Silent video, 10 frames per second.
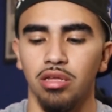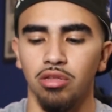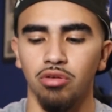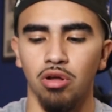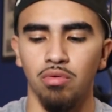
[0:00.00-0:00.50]

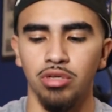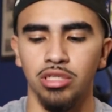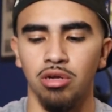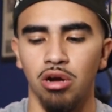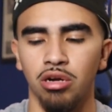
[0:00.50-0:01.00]
you'll know
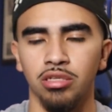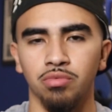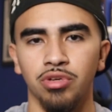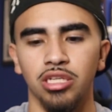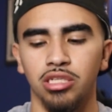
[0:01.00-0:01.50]
which guard is
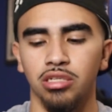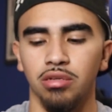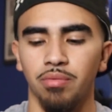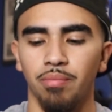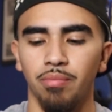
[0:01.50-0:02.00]
which
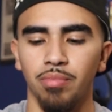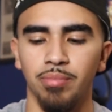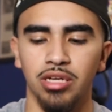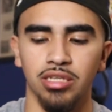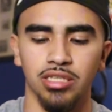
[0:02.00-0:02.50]

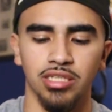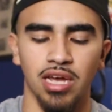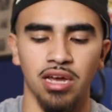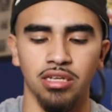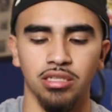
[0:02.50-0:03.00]
because the
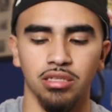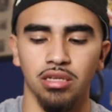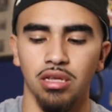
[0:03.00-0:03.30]
size.